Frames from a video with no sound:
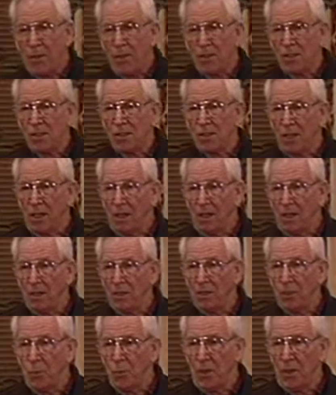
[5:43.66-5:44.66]

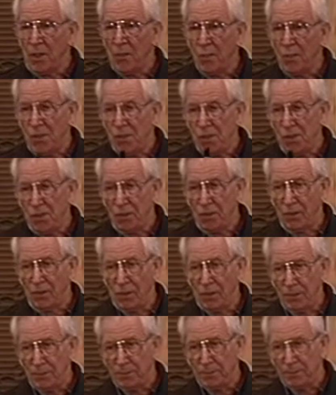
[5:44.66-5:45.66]
extent to be a
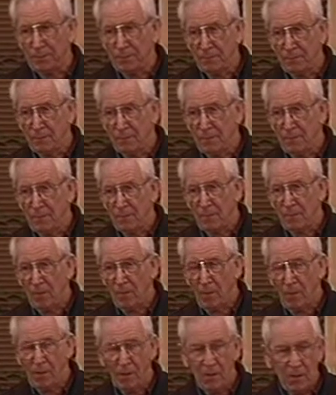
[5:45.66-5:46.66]
visionary.
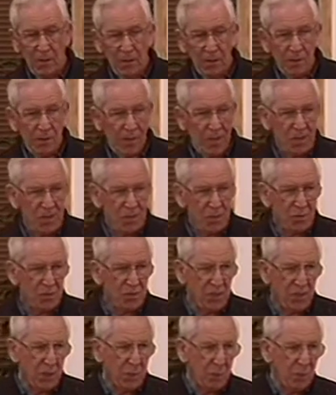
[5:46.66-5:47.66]
Now, as you'll
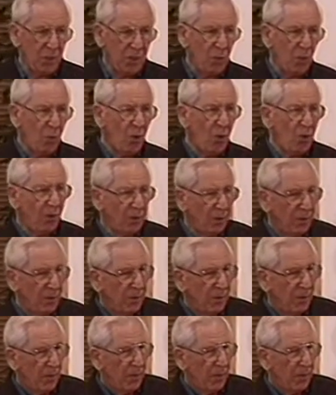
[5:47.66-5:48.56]
see as we go on,